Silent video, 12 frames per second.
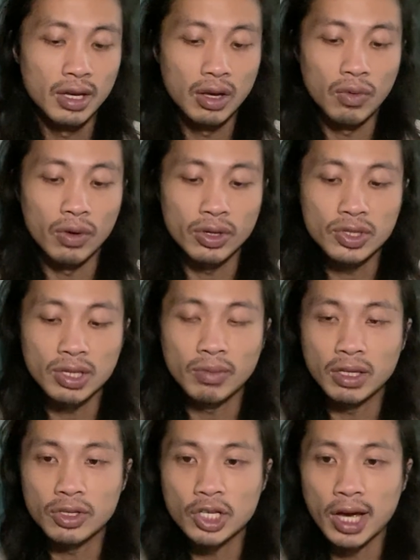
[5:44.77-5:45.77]
What are some of
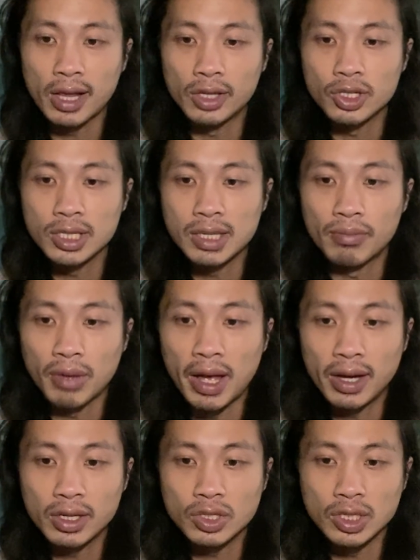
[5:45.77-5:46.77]
the challenges and
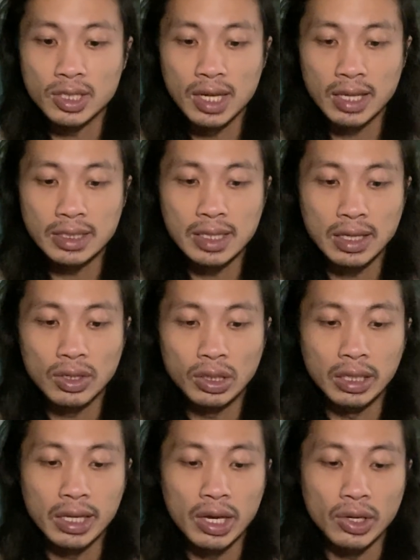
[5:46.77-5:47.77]
blockages that single
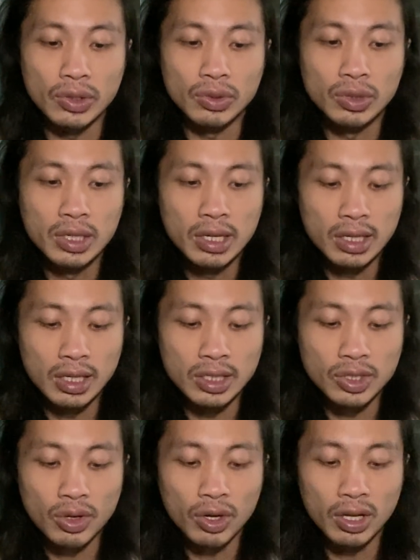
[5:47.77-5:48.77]
Leo
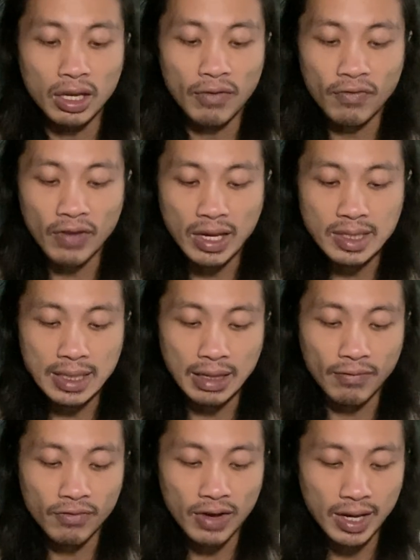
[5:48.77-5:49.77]
is currently facing
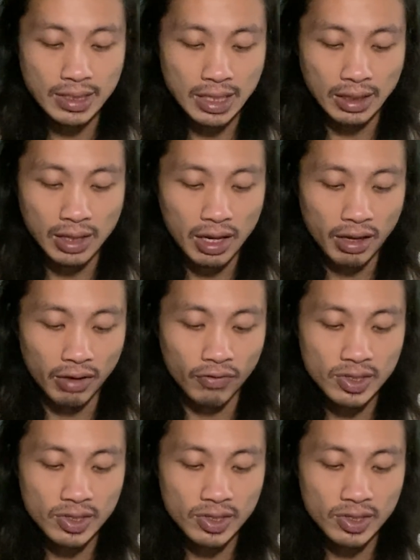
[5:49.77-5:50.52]
in finding love?